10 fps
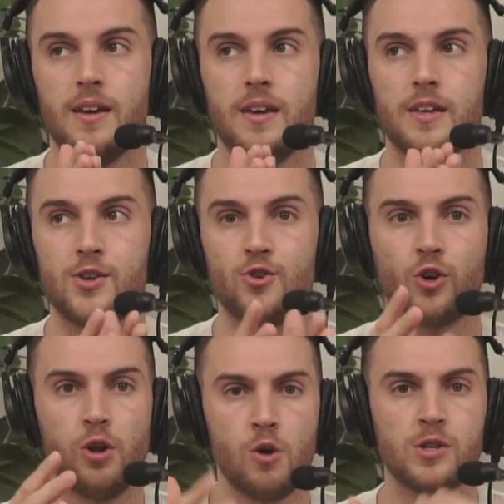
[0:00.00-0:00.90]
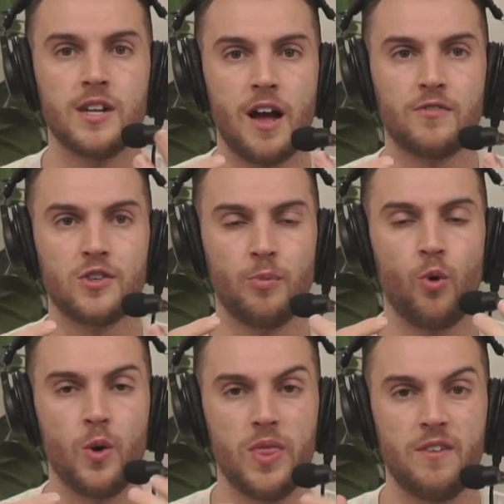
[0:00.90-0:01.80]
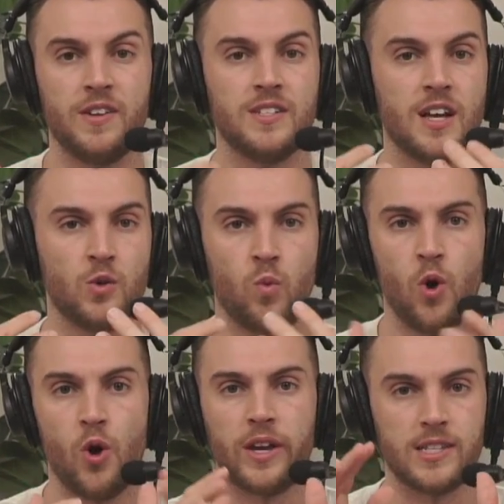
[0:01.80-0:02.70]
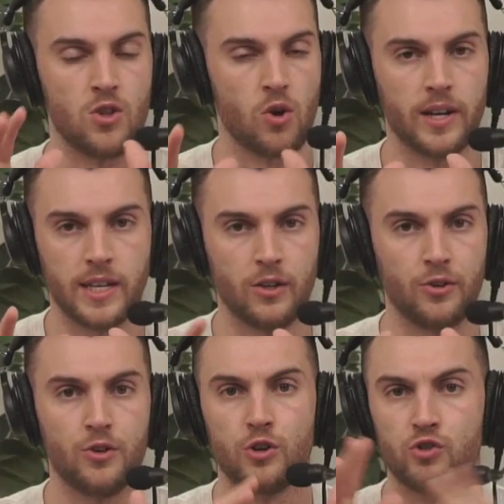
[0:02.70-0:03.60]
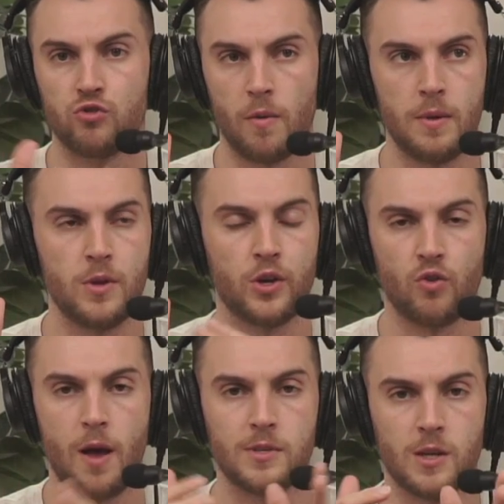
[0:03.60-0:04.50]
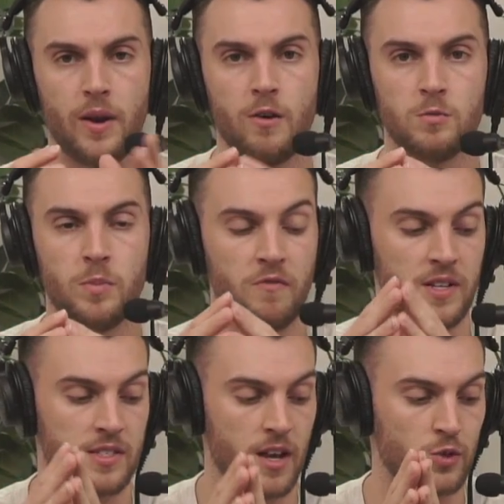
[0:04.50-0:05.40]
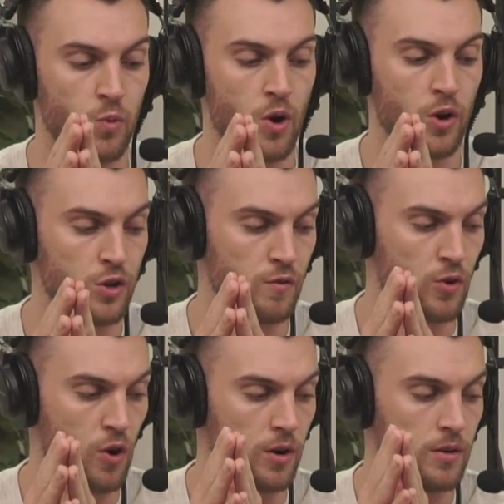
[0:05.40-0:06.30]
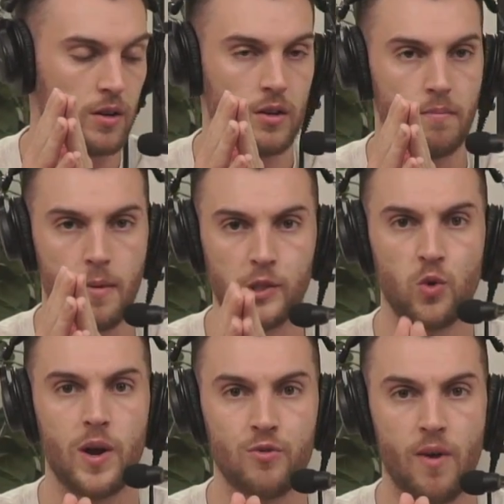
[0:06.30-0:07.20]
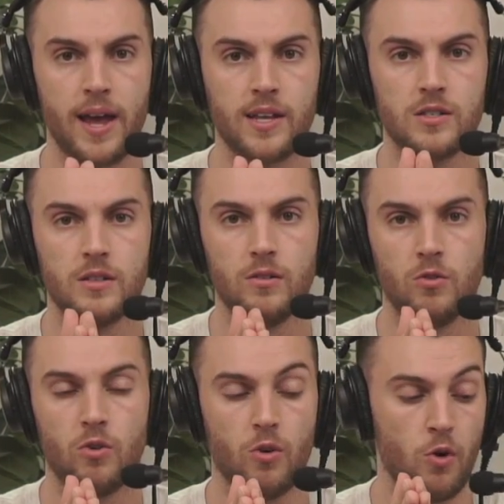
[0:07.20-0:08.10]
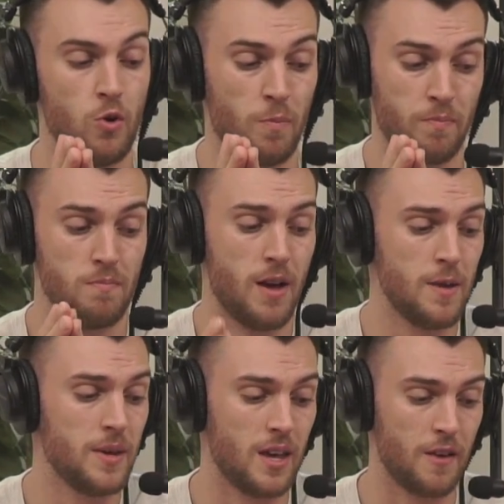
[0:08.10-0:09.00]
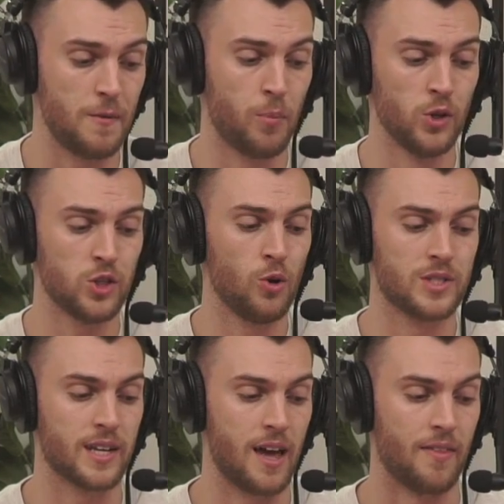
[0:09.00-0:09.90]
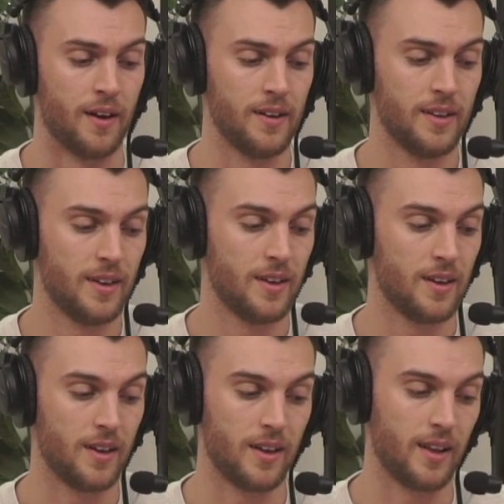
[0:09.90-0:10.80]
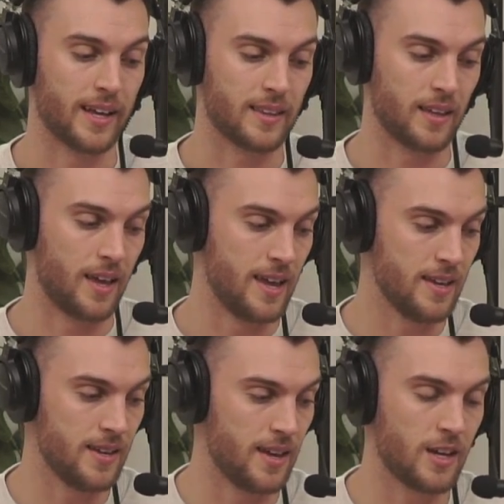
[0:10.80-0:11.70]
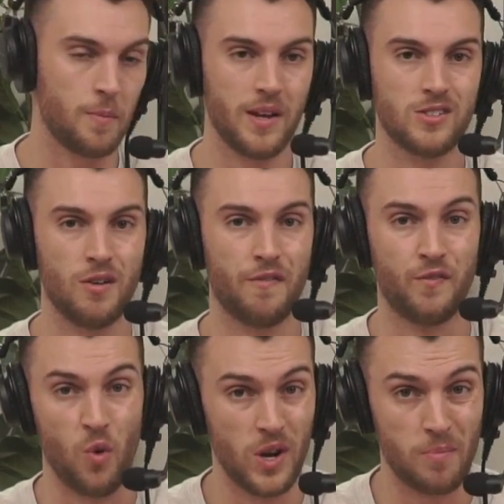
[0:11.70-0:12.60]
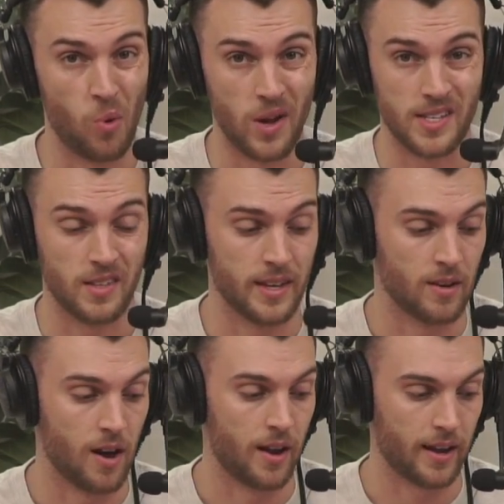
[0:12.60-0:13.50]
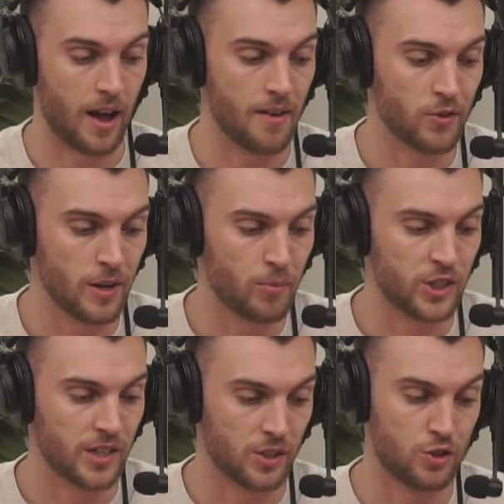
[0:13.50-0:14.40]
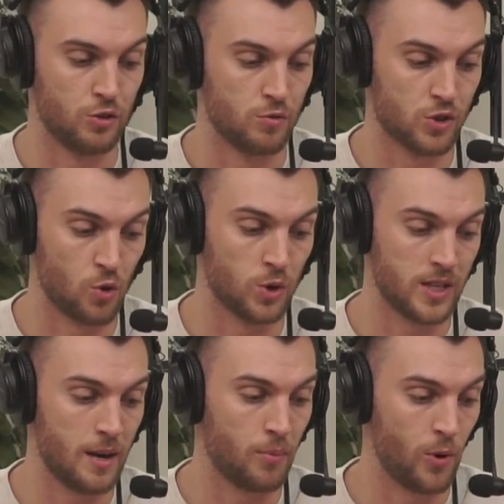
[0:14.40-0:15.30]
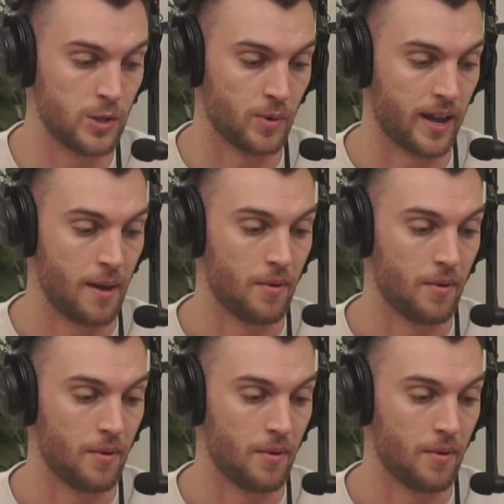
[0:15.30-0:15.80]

you're close enough to the point that if it doesn't work, it's not going to kill you. You can drop him, you can grab someone else. But if it does work, you've got maybe 20 ranks, or maybe if he puts it all together, like he could be a top 40 points league guy. Like, I've got him projected to score 10 points per game.